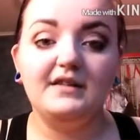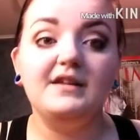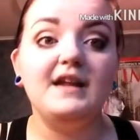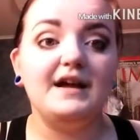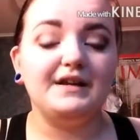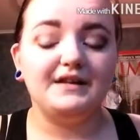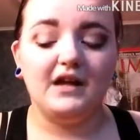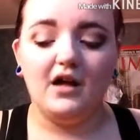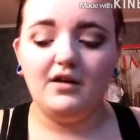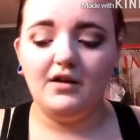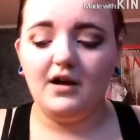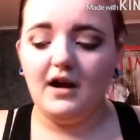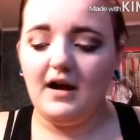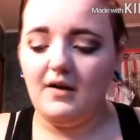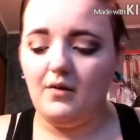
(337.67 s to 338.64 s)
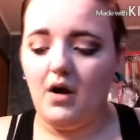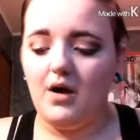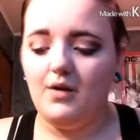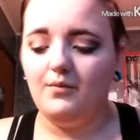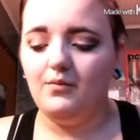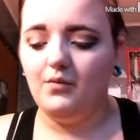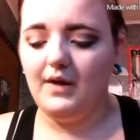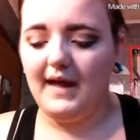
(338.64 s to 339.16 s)
next color
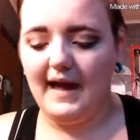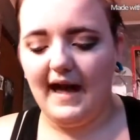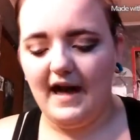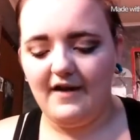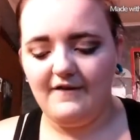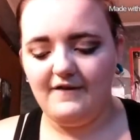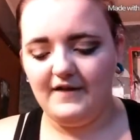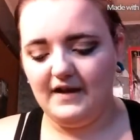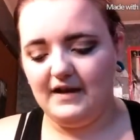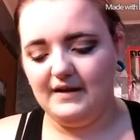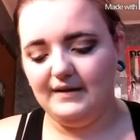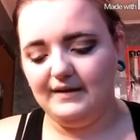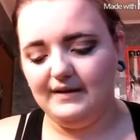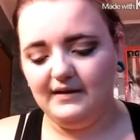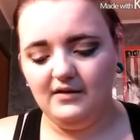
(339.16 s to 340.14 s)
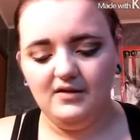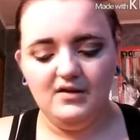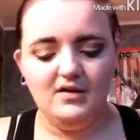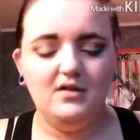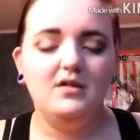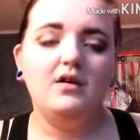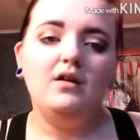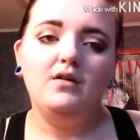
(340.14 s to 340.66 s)
we have is
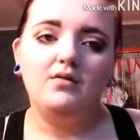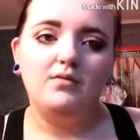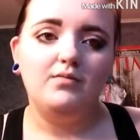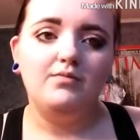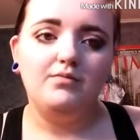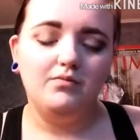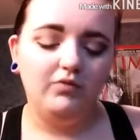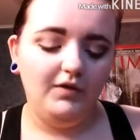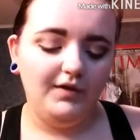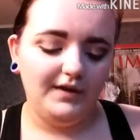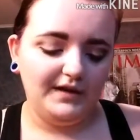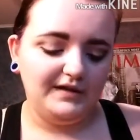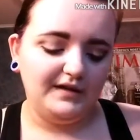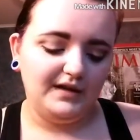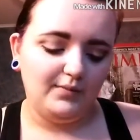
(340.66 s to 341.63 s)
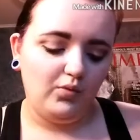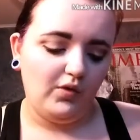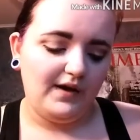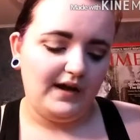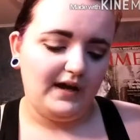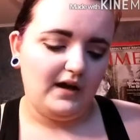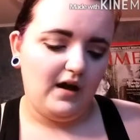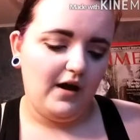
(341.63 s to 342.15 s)
really
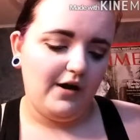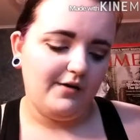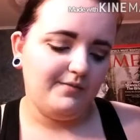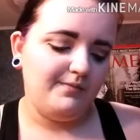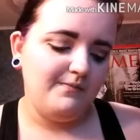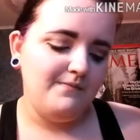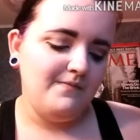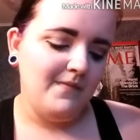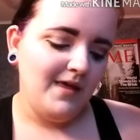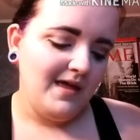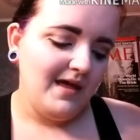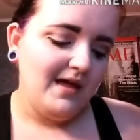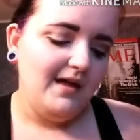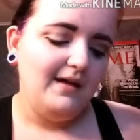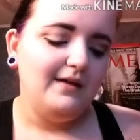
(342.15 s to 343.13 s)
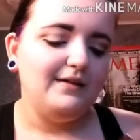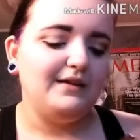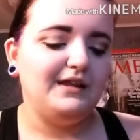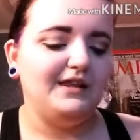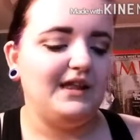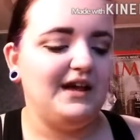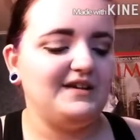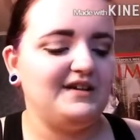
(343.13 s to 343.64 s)
disappointing. It's
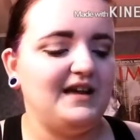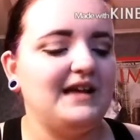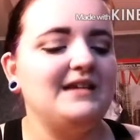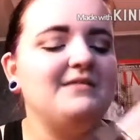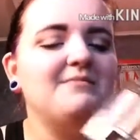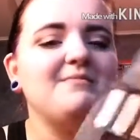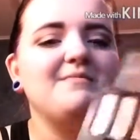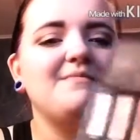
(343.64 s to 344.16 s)
slanted